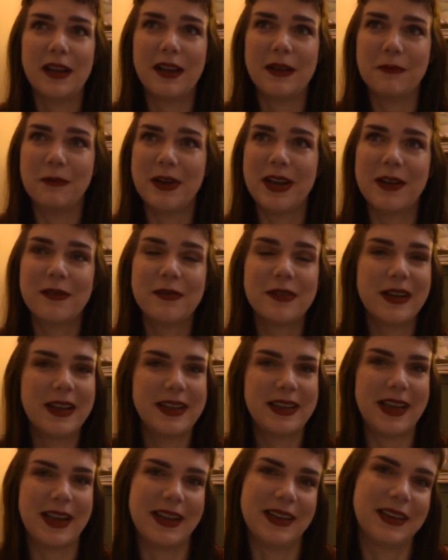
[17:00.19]
Whenever I
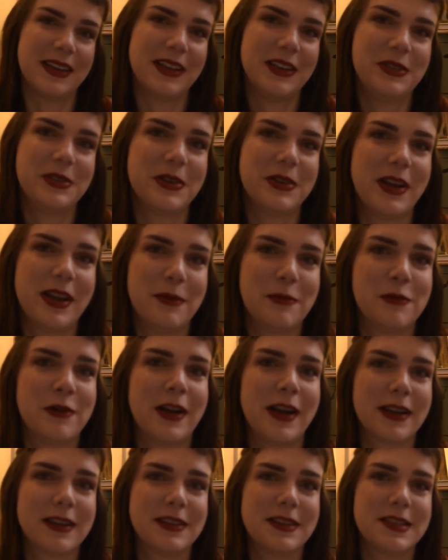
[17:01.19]
can, I try and
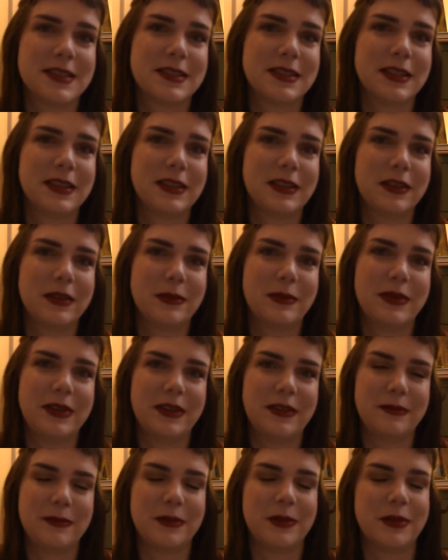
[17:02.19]
practice a little
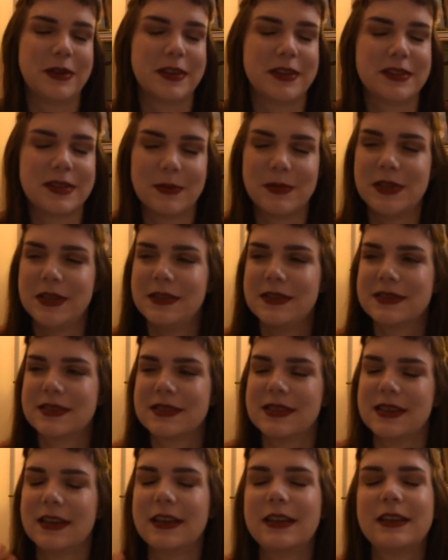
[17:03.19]
bit more
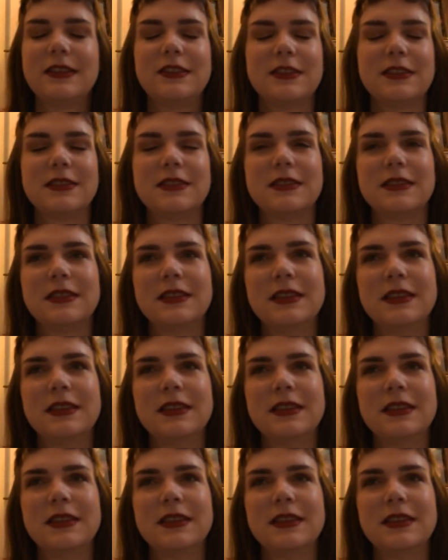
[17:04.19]
acceptance and just